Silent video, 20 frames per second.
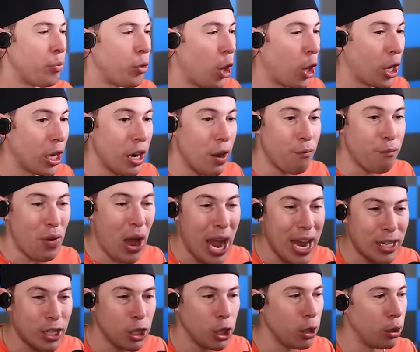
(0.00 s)
they're gonna
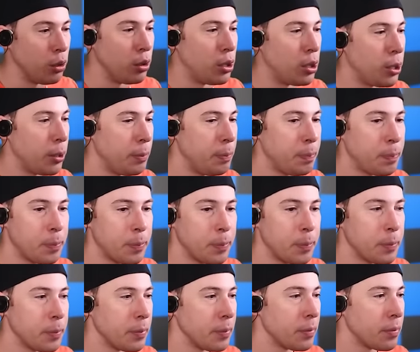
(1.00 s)
fight, dudes.
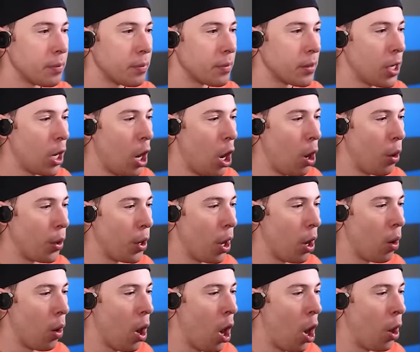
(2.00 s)
Oh
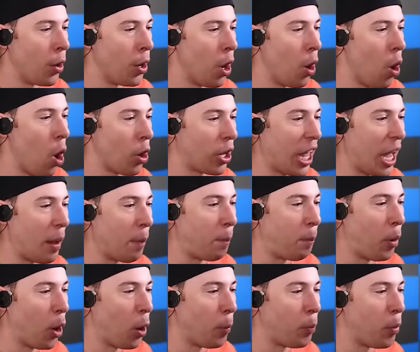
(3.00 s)
no, oh no. Okay,
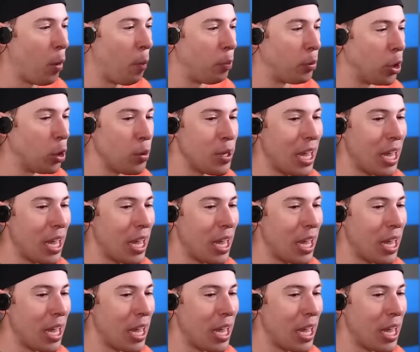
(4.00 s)
purple, blue,